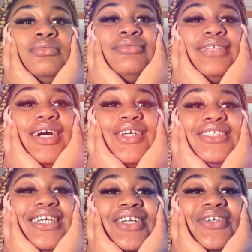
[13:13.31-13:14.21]
I'm not gonna
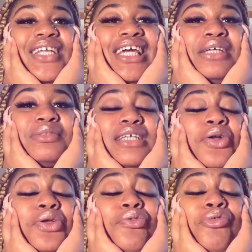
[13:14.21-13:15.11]
say no names, I
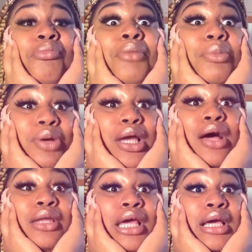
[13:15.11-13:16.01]
don't even remember
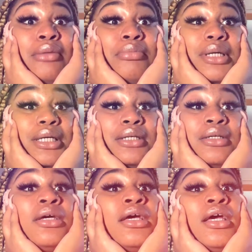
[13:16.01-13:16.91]
y'all names, but
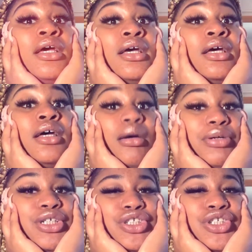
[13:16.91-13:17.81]
I'm
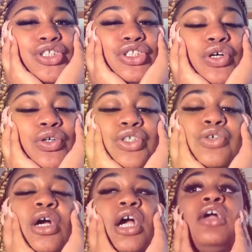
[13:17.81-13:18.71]
pretty sure you know who
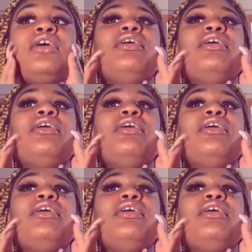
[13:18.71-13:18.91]
you are.